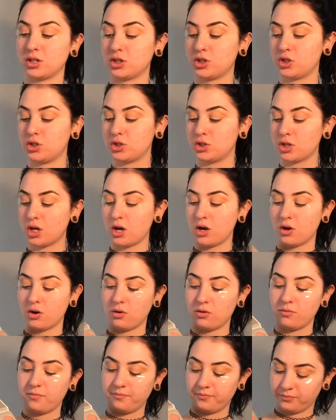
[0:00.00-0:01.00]

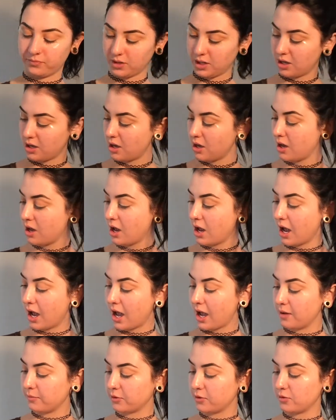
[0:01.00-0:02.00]
So
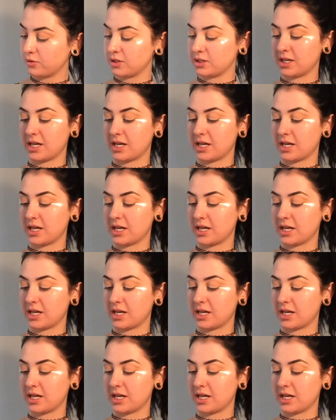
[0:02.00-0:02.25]
I'm going to